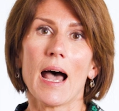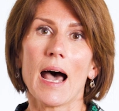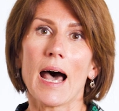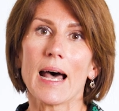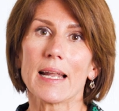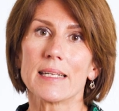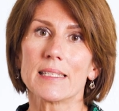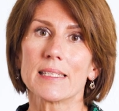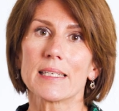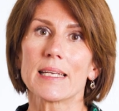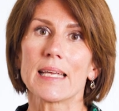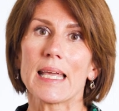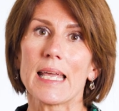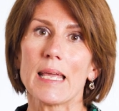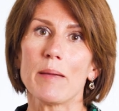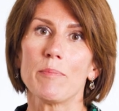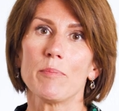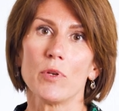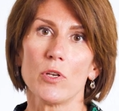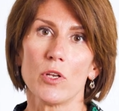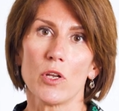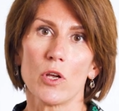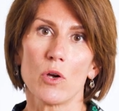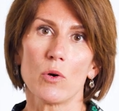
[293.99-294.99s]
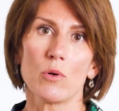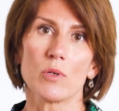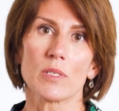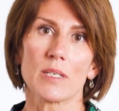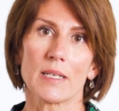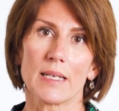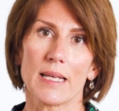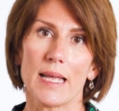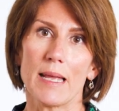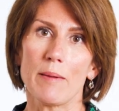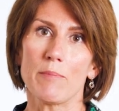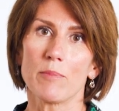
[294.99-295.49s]
and to keep note
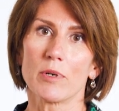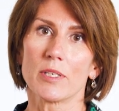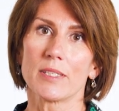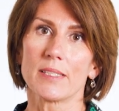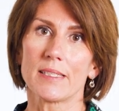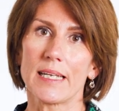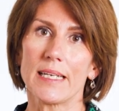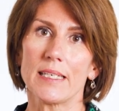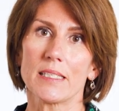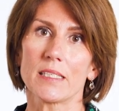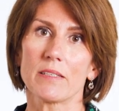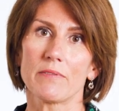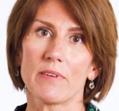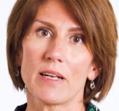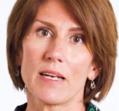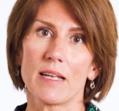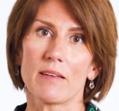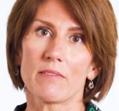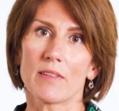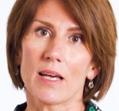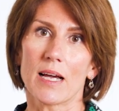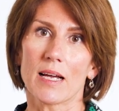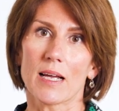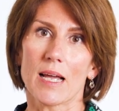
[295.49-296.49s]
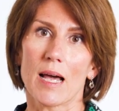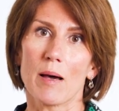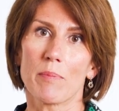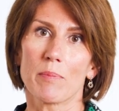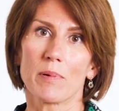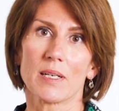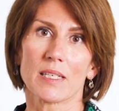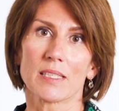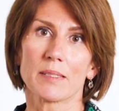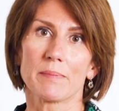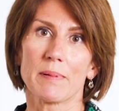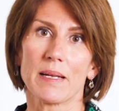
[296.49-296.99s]
and keep receipts of any of that
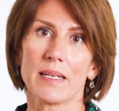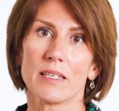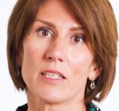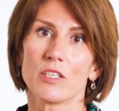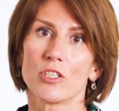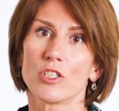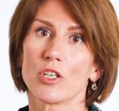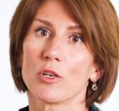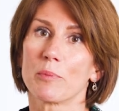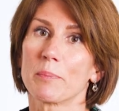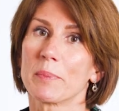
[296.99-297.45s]
capital expenditure,